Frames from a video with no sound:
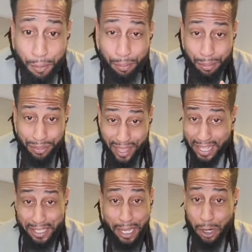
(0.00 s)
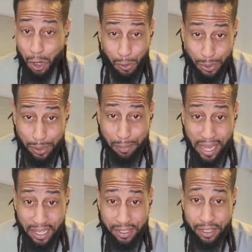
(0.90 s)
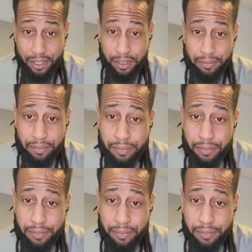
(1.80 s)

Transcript: But that's not all with the BAC system.